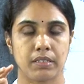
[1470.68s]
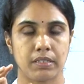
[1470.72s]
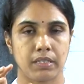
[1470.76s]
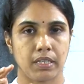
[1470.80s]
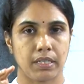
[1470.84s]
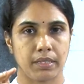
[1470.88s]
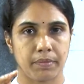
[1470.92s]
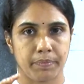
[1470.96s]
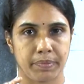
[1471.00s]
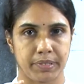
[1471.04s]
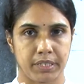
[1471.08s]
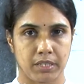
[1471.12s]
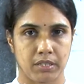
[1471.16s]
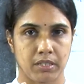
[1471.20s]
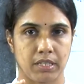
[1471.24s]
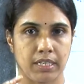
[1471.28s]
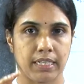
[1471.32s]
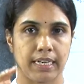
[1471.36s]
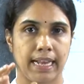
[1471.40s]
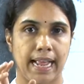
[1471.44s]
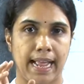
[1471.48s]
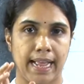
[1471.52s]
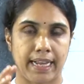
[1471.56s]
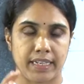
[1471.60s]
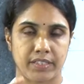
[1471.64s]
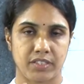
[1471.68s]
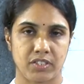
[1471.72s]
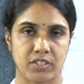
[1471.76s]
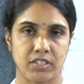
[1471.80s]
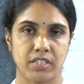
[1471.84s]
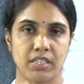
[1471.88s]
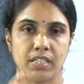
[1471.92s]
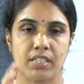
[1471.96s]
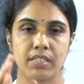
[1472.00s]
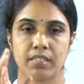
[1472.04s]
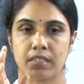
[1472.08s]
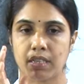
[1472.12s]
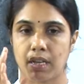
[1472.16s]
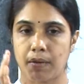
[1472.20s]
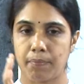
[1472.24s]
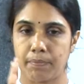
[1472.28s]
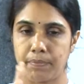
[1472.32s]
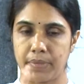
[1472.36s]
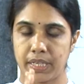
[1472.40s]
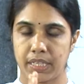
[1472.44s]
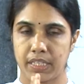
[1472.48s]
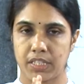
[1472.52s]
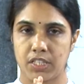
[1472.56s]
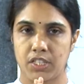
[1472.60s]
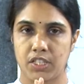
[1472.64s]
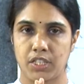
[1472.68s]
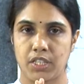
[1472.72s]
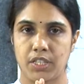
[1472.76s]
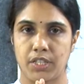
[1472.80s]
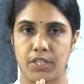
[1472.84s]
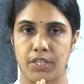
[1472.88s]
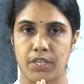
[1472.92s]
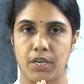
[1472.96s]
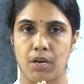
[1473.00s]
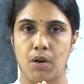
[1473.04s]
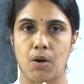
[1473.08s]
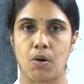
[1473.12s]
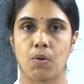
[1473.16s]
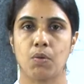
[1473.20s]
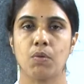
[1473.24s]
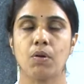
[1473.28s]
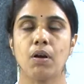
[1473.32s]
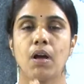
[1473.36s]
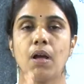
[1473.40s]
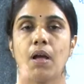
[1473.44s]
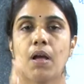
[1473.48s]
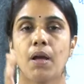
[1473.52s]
particular action is completed now,